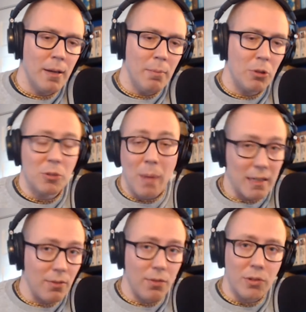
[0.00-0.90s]

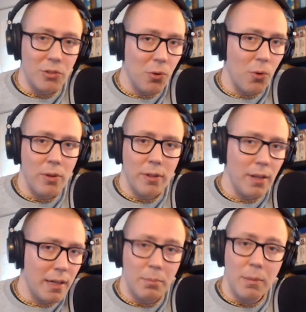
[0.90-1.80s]
perspective of the soul,
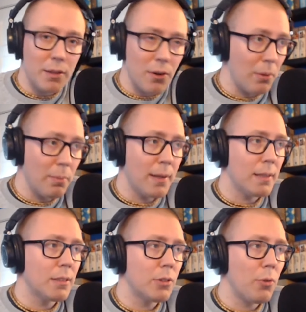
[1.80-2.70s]
enlightenment, karma,
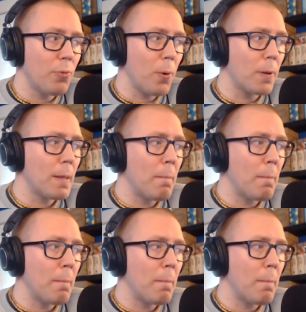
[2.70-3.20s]
and so forth.